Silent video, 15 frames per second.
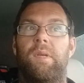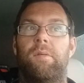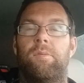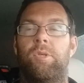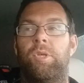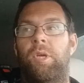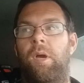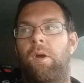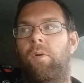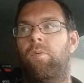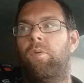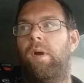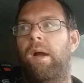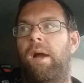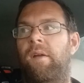to
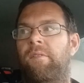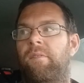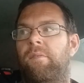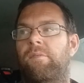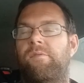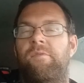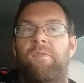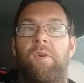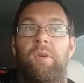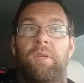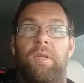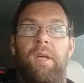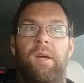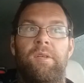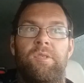go and
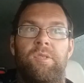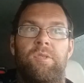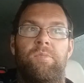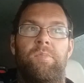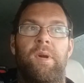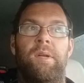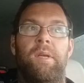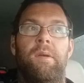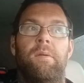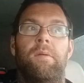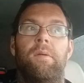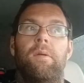fertilise, spread it.